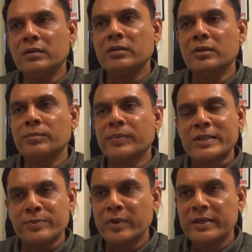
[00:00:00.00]
the
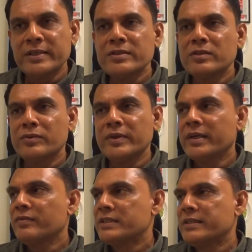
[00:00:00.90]
plus point is, you know, we
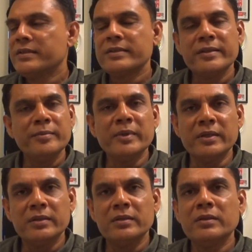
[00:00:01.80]
have a senior team
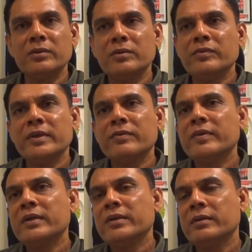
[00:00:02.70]
here. You know, we have
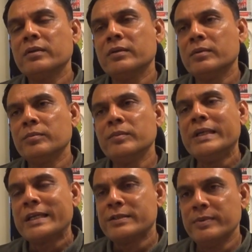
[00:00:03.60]
very
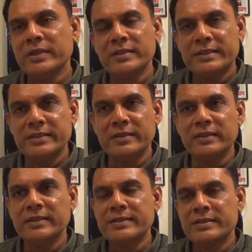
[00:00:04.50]
experienced
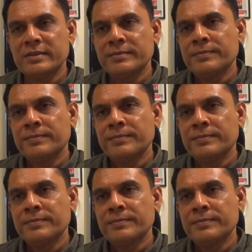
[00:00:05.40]
journalists,